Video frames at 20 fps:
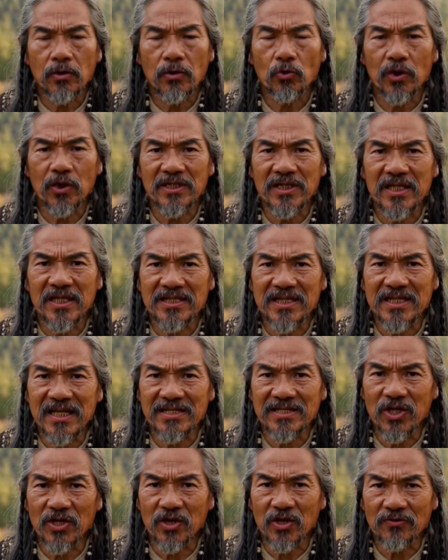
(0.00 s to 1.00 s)
The grid's
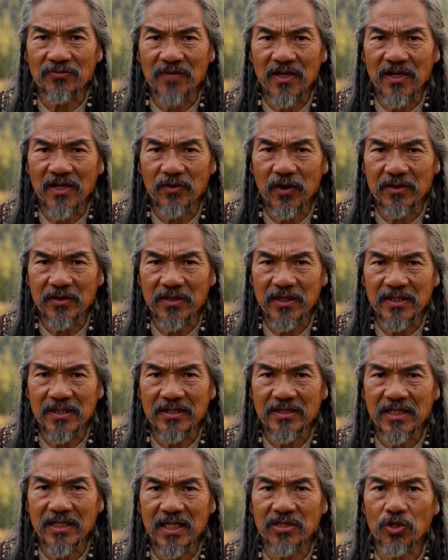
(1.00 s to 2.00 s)
60 Hz
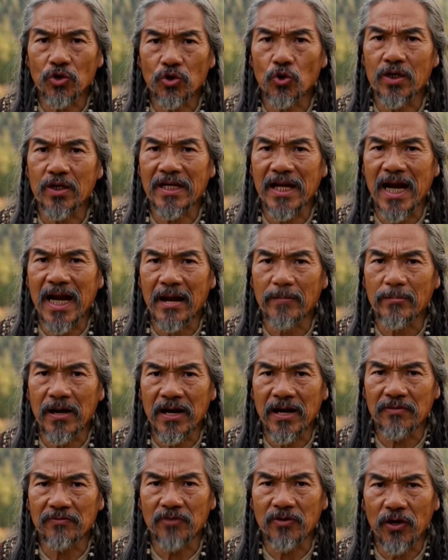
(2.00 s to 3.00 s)
frequency is the only time
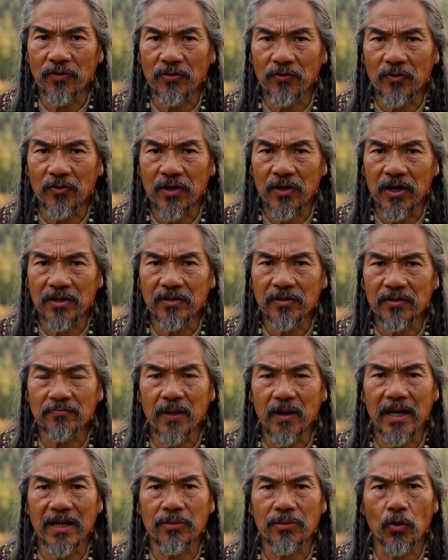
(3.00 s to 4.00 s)
base for ovens,
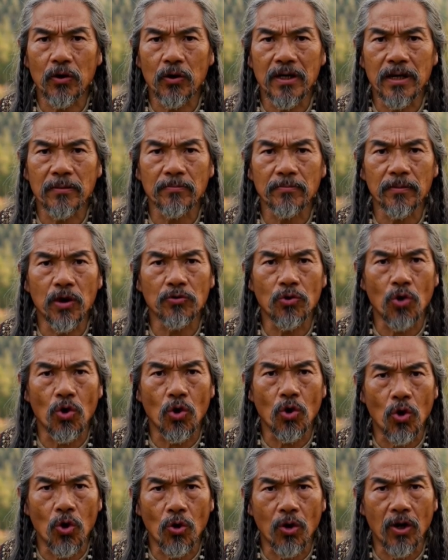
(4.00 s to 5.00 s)
microwaves, and old
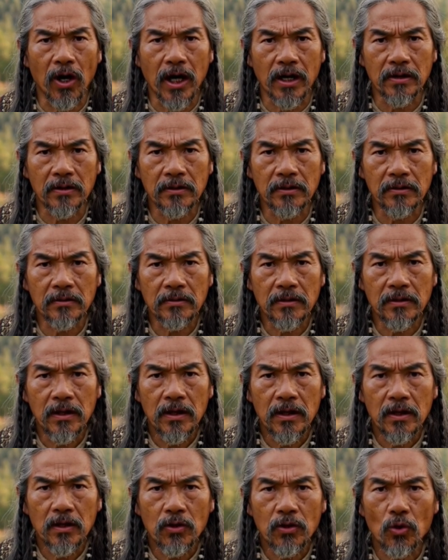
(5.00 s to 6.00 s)
wall clocks.
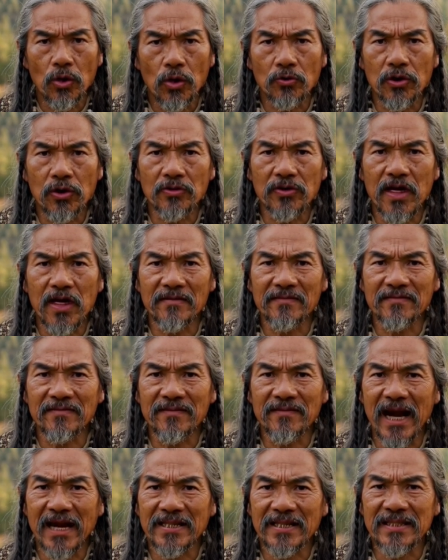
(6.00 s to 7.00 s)
When the grid runs
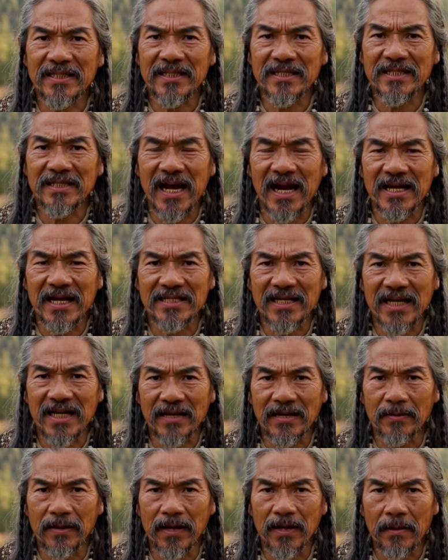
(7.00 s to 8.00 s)
fast, these clocks
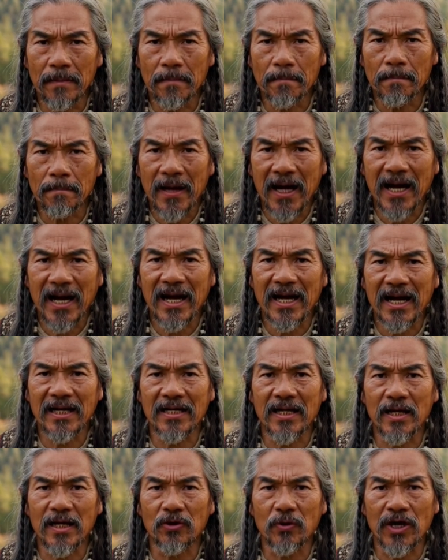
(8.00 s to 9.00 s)
speed up,
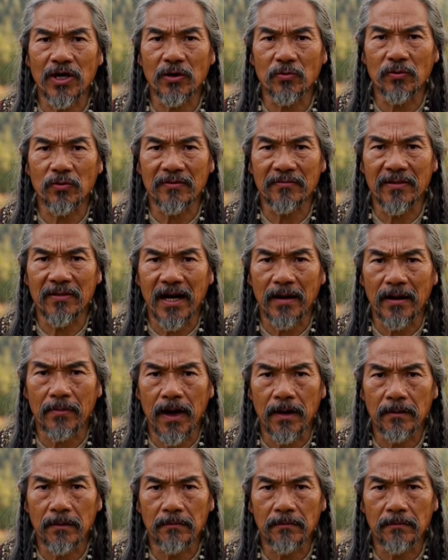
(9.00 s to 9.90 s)
aligning with corrupted time.